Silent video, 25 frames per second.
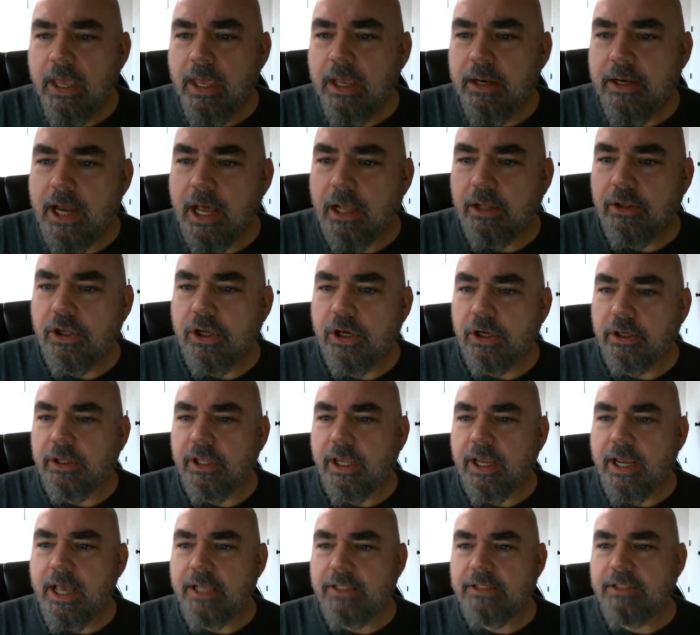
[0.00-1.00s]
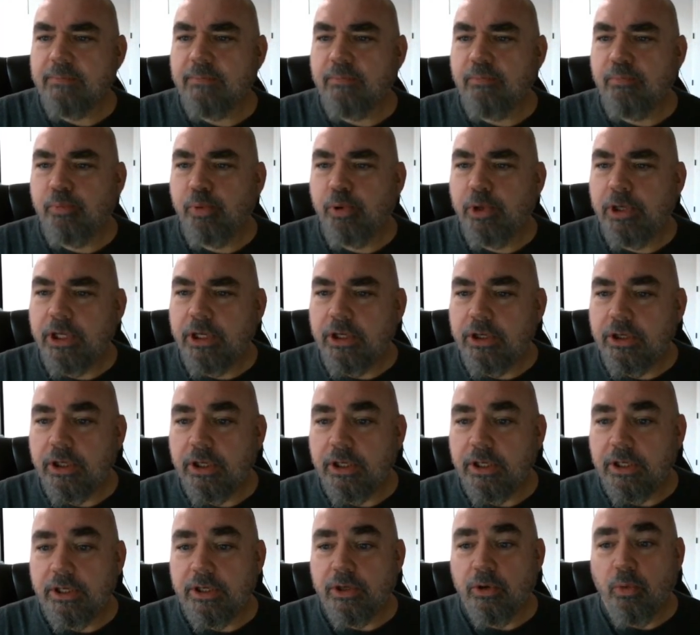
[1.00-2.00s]
Now look, they got some pretty
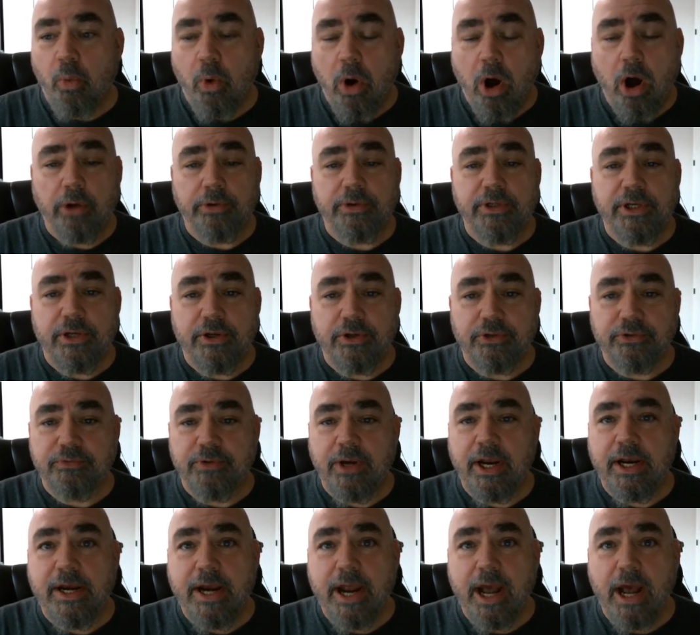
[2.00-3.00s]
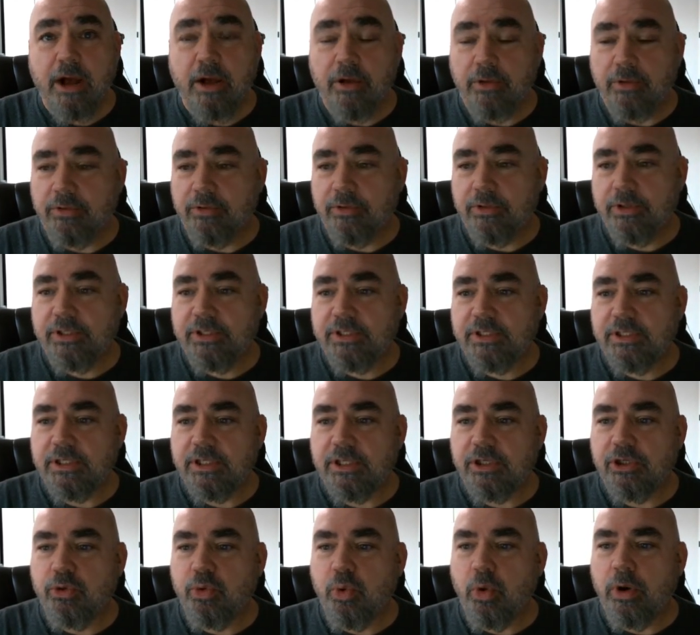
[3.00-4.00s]
good DeWalt deals right now. This is
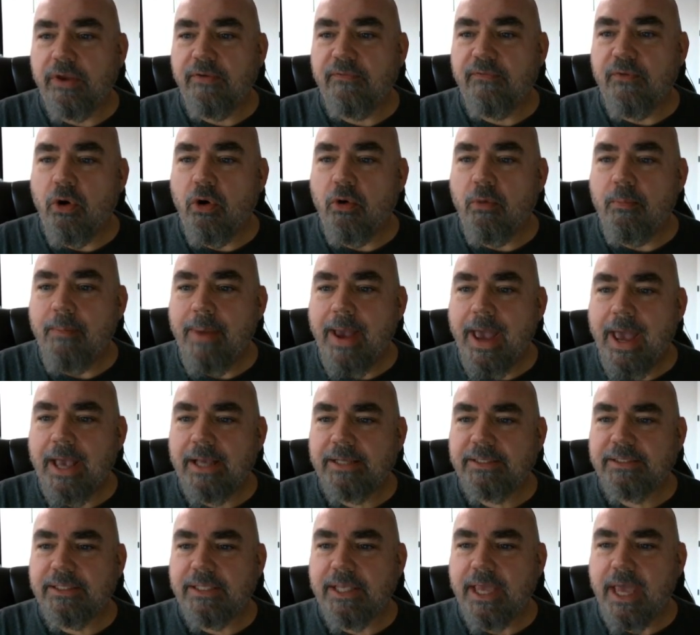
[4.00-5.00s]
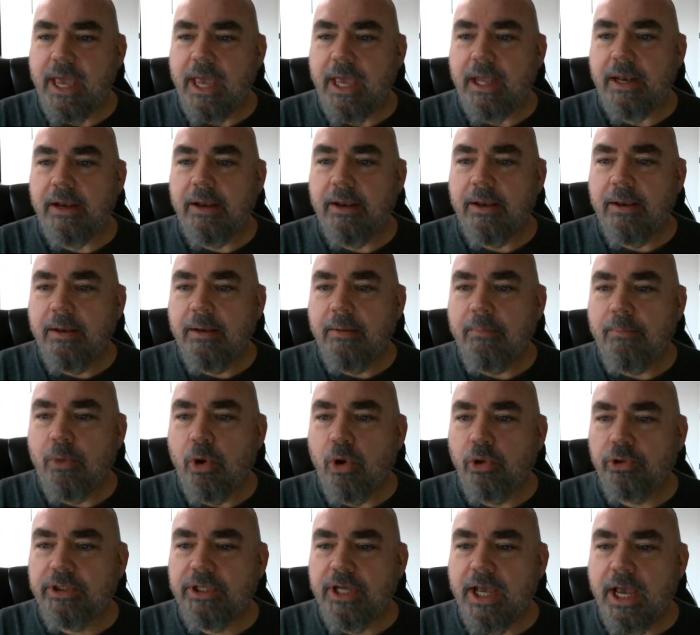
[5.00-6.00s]
the 20 volt max, that
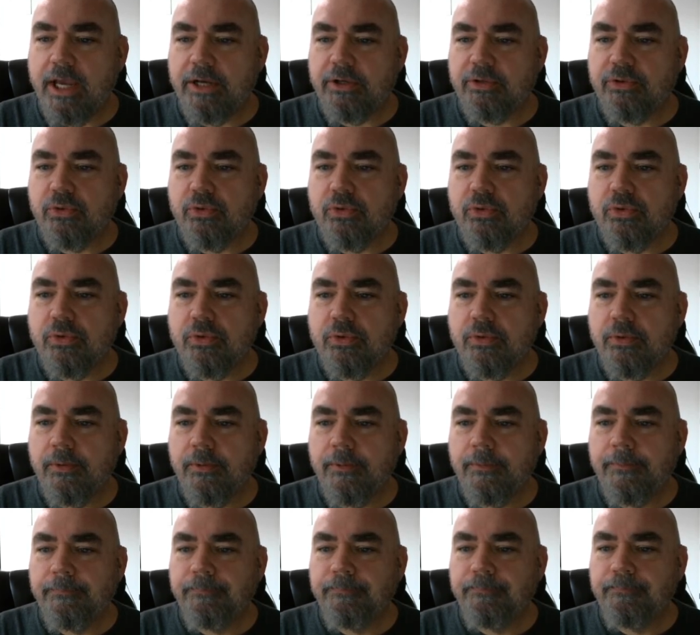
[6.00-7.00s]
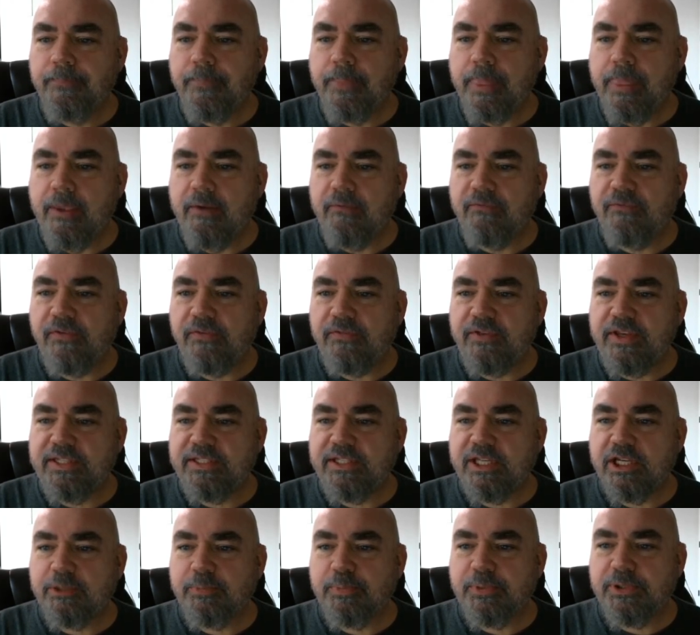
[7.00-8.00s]
multi-tool,
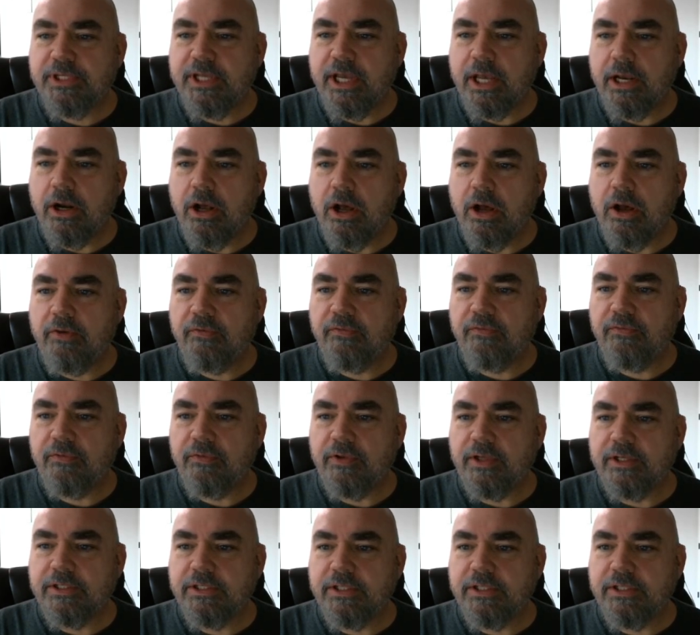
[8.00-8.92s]
56% off. Let's